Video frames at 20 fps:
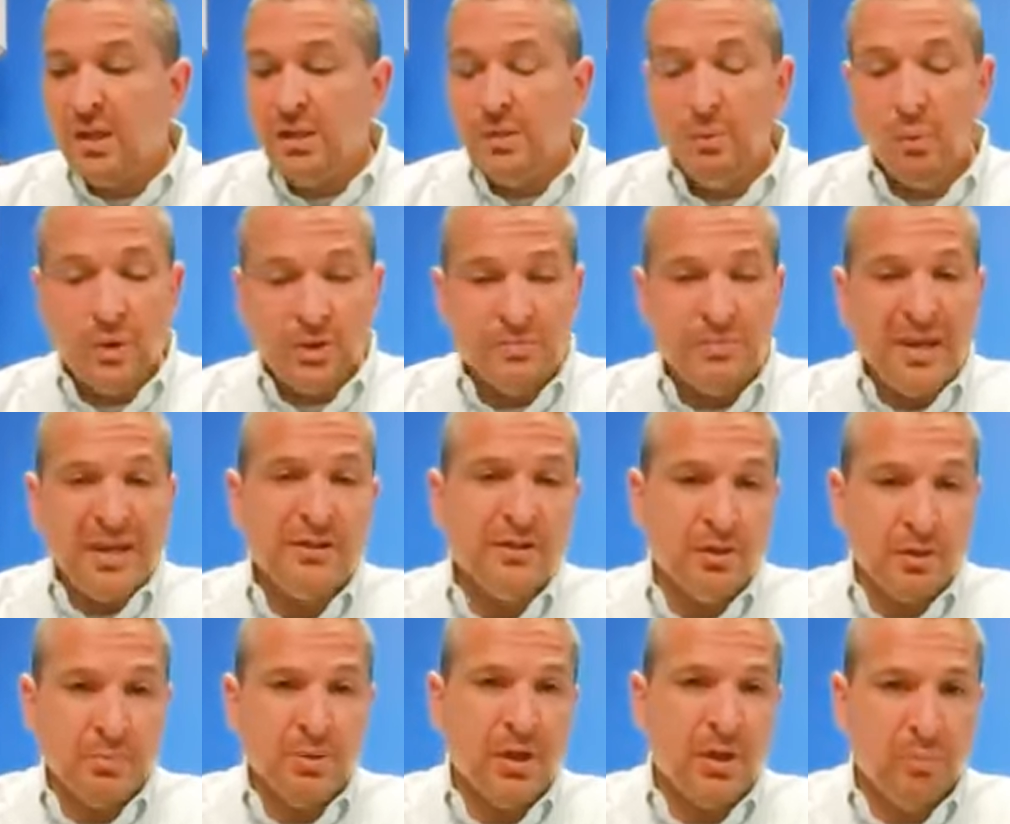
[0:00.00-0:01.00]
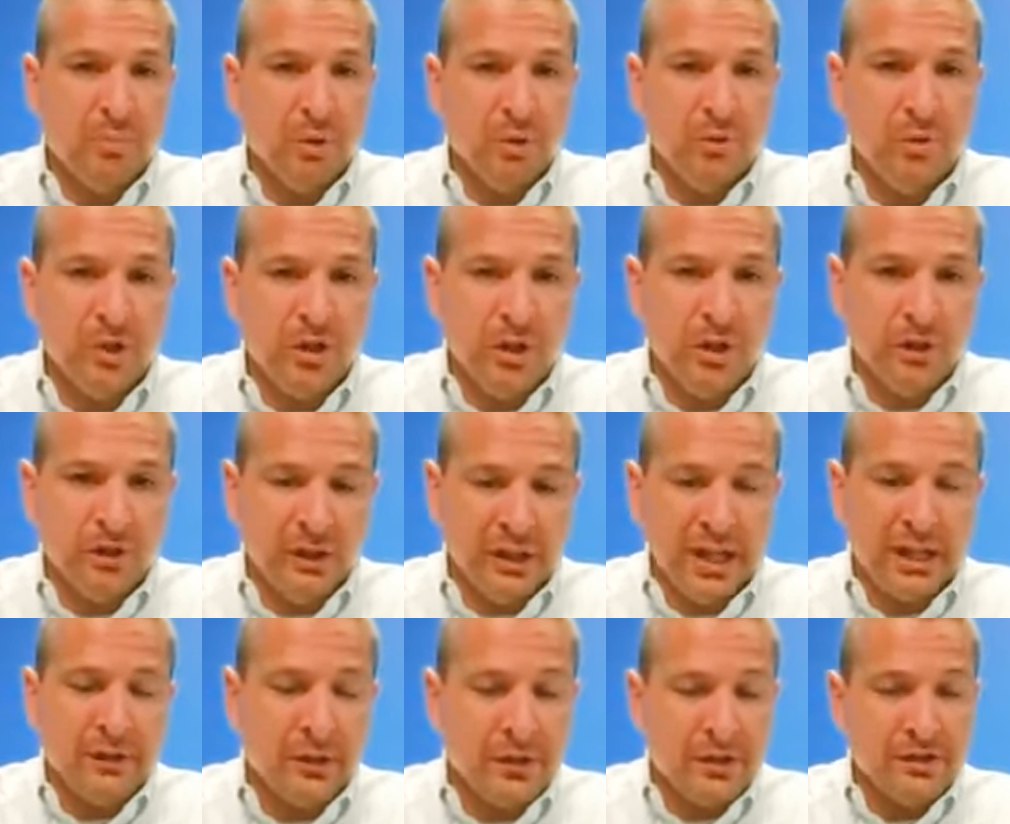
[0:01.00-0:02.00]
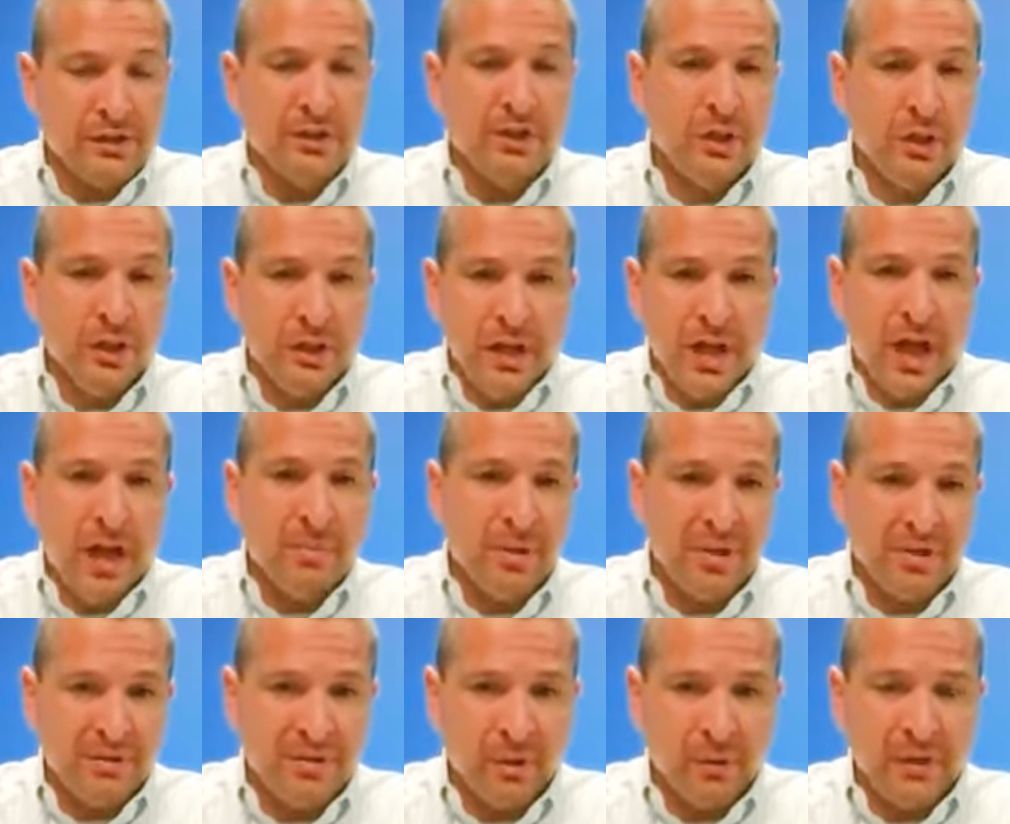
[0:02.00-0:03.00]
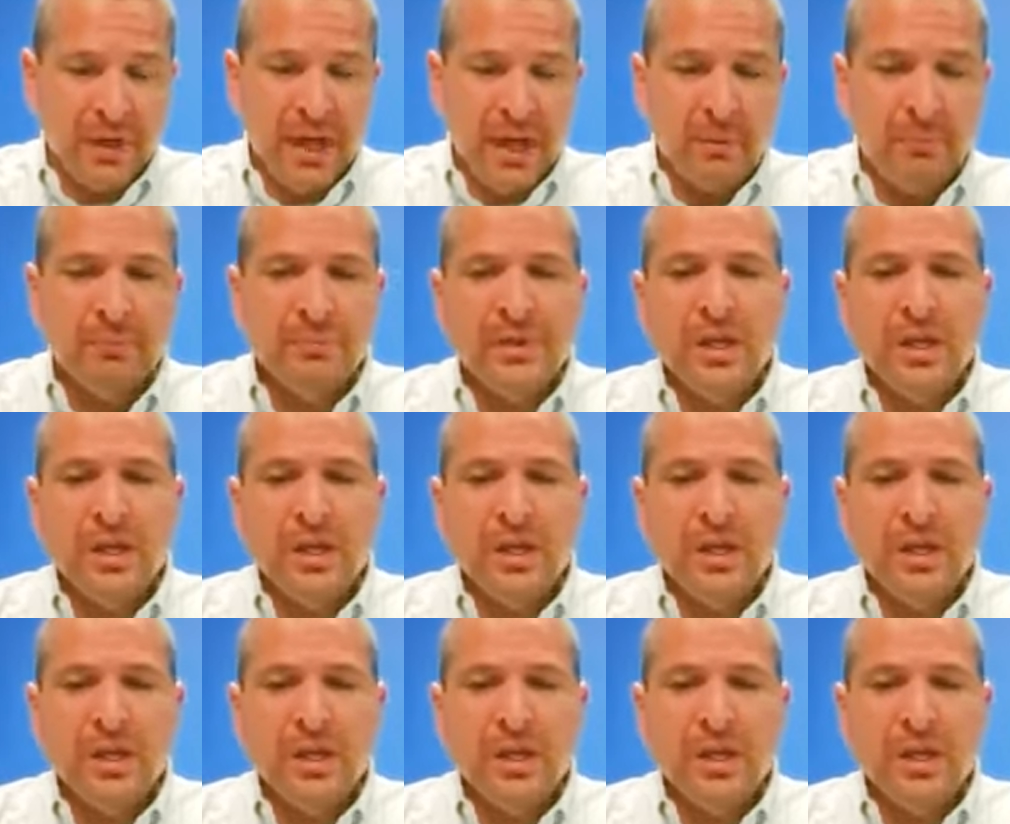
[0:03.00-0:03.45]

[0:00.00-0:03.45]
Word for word: which means your pre-approval letter is good up until then.